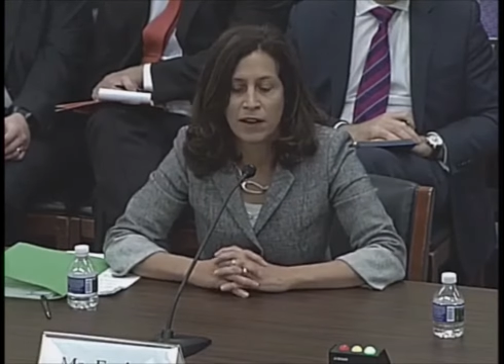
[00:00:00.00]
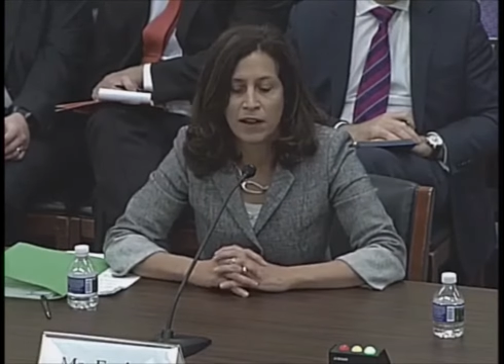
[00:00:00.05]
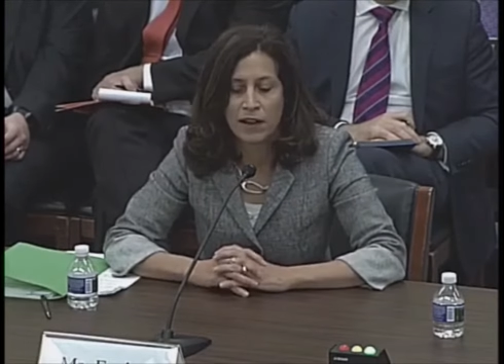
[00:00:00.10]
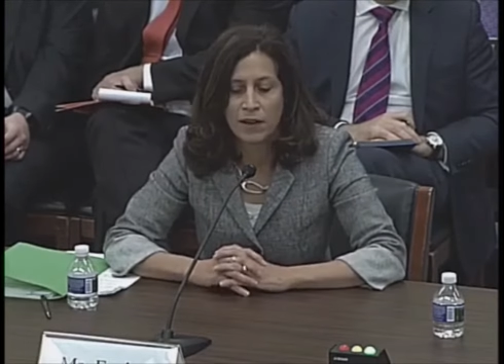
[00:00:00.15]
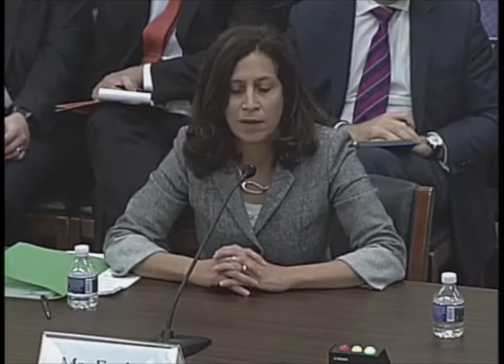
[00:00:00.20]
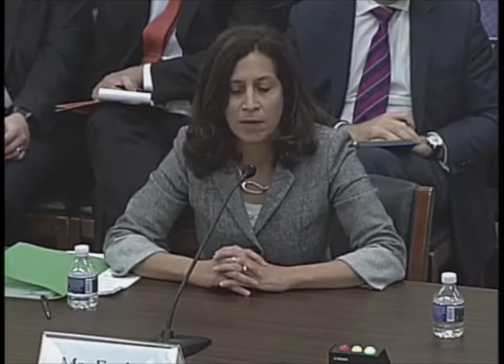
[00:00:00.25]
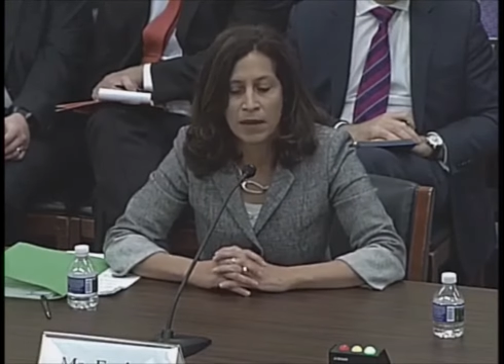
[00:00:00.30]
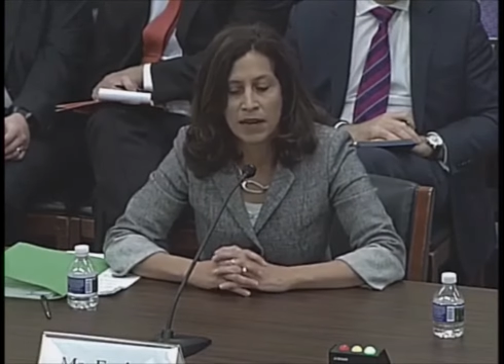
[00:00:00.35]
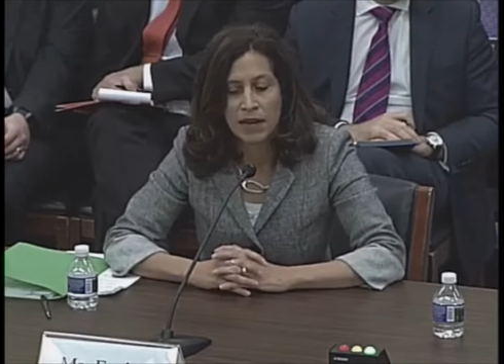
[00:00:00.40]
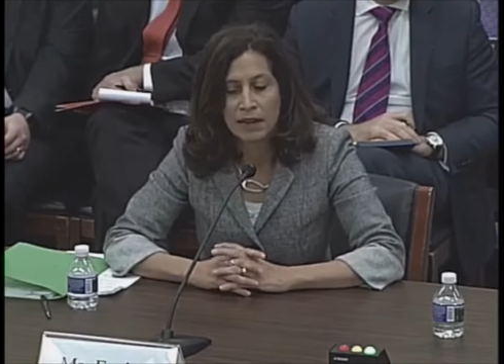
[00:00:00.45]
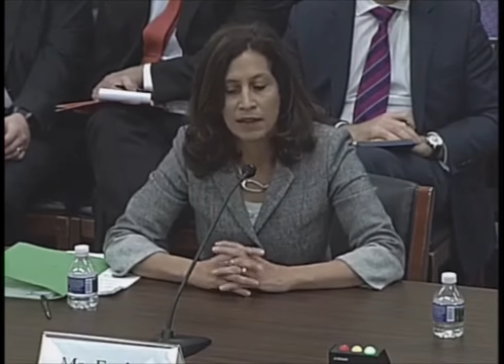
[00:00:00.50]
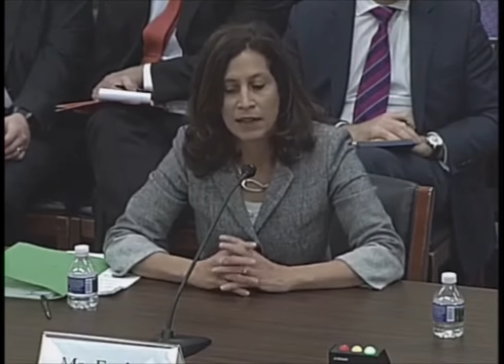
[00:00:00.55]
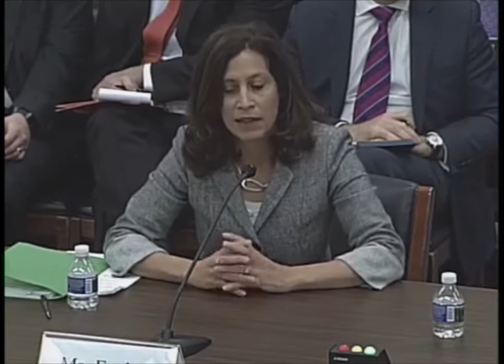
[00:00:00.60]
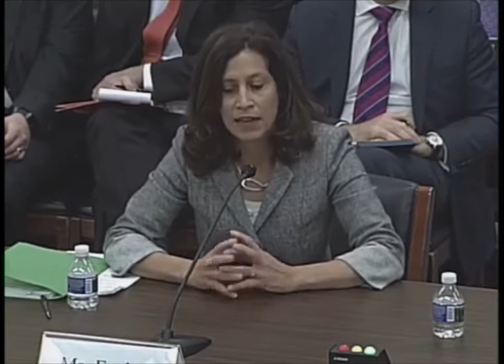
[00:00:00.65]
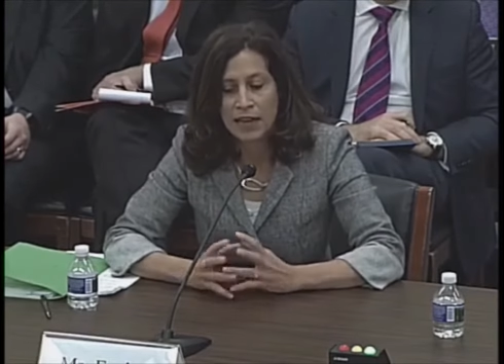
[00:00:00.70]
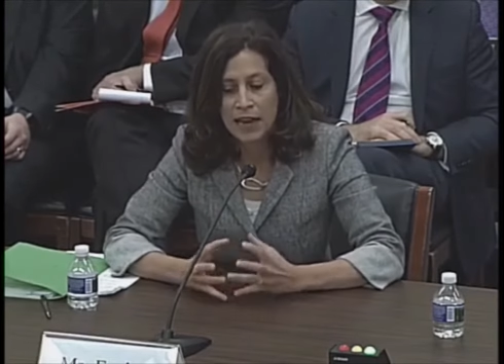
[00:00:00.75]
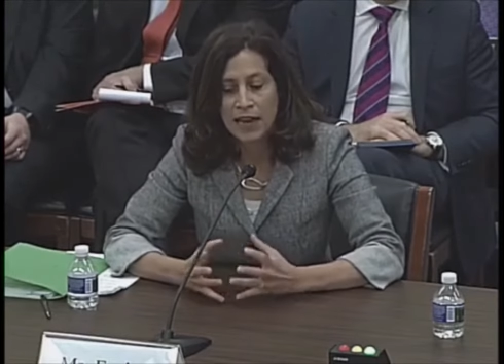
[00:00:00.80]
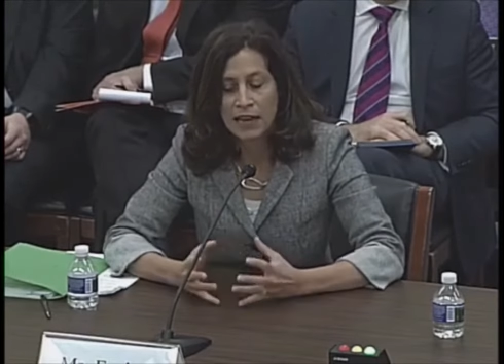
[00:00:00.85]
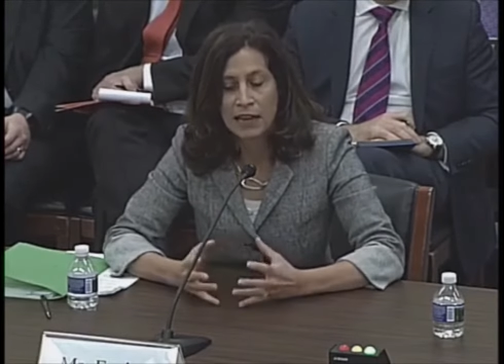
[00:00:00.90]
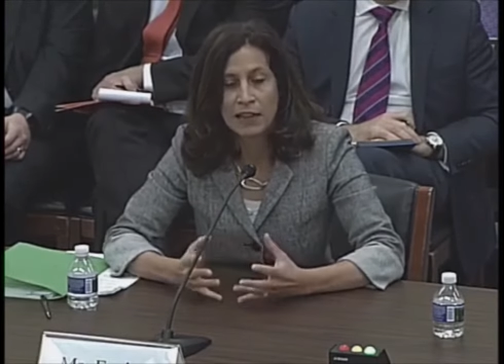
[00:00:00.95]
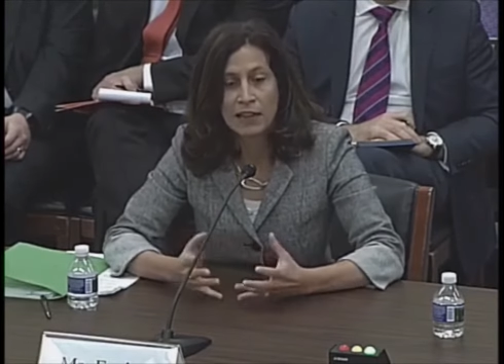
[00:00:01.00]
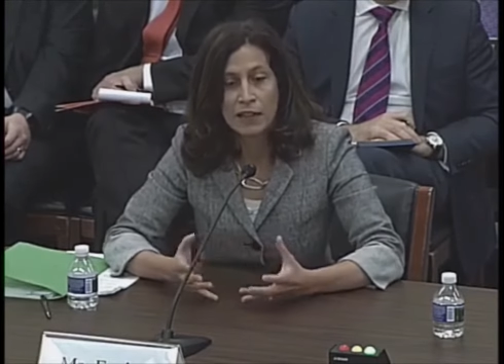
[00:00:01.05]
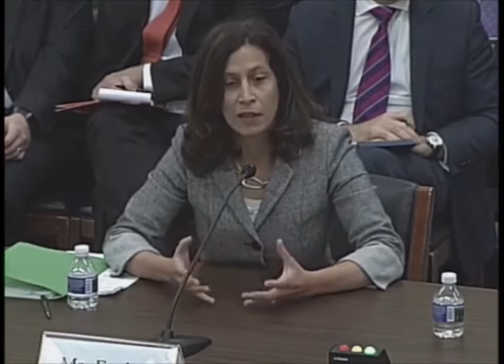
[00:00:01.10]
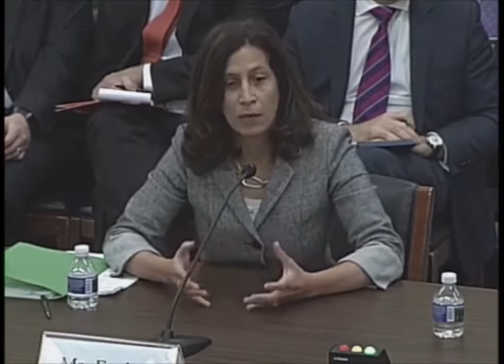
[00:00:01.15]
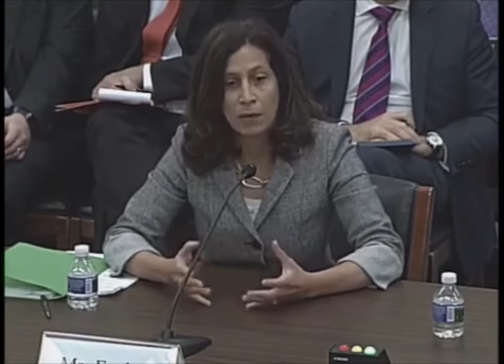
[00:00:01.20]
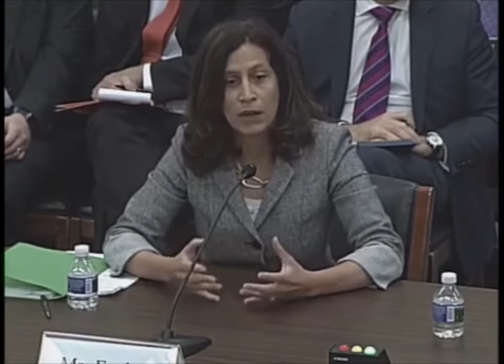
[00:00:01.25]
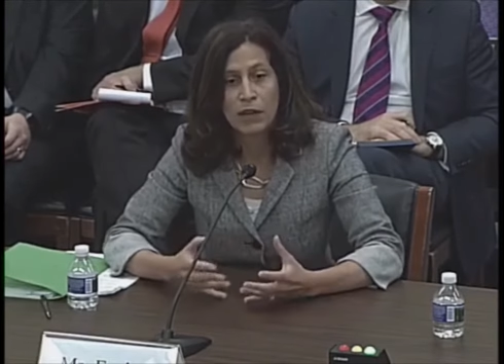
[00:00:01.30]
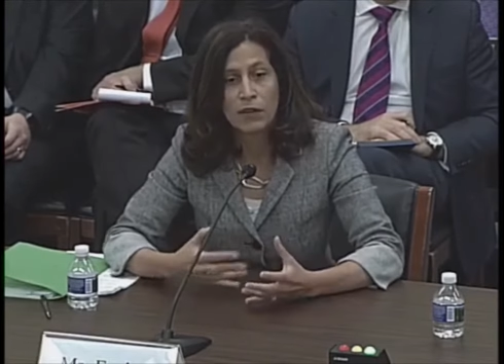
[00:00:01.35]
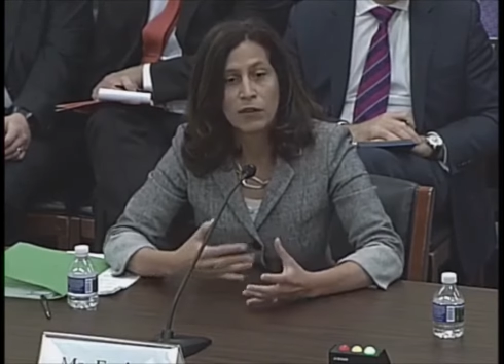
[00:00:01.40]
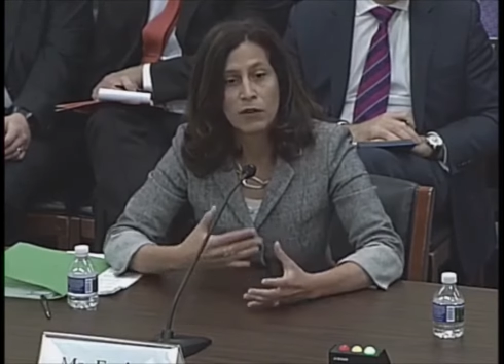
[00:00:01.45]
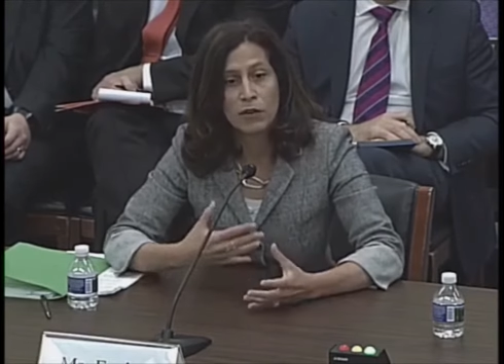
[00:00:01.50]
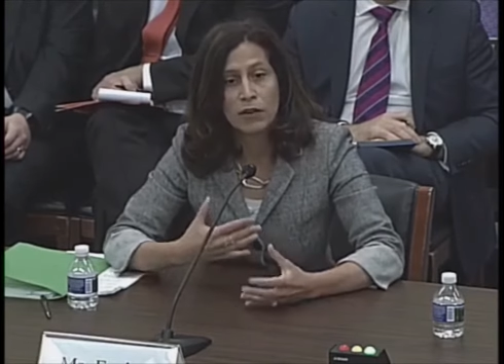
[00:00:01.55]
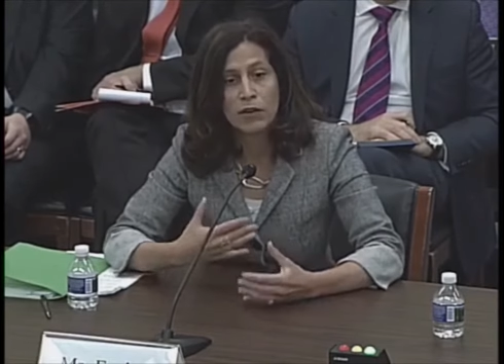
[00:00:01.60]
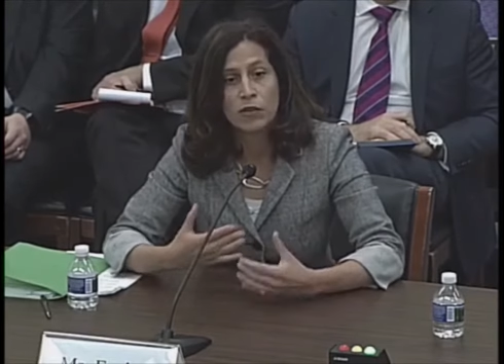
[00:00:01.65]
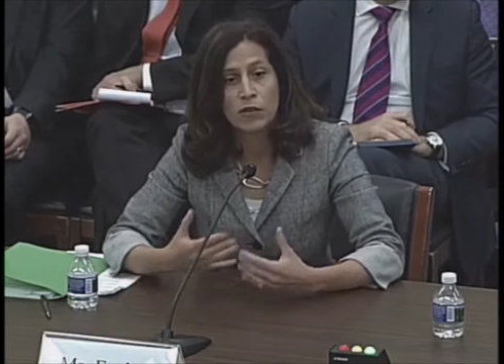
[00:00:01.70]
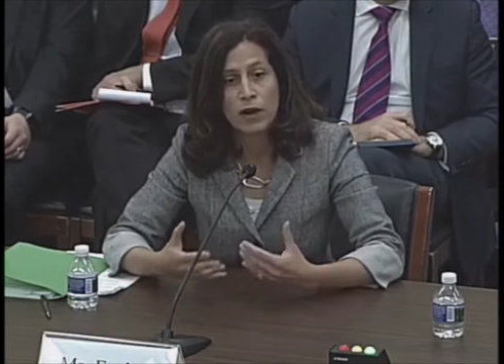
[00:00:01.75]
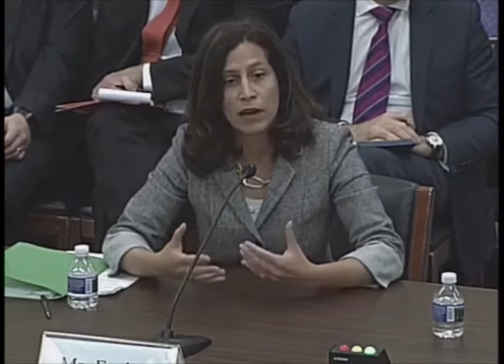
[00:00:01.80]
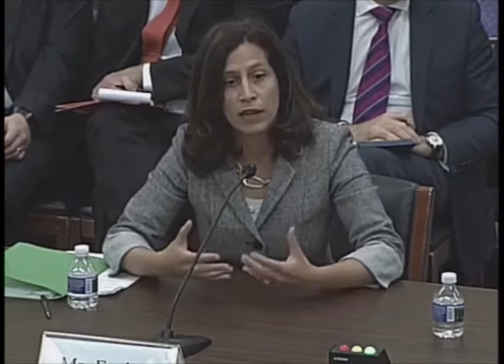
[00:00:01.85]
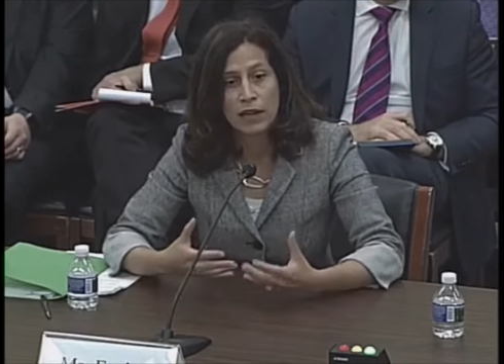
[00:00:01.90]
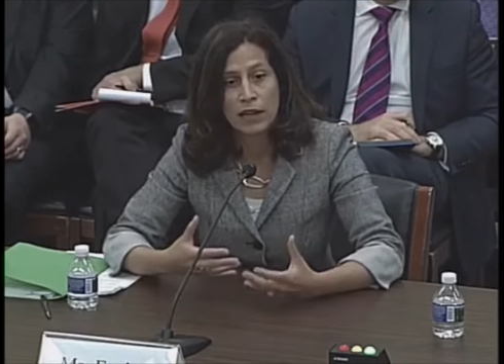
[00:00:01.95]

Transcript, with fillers: um, and I think anything that we can do to try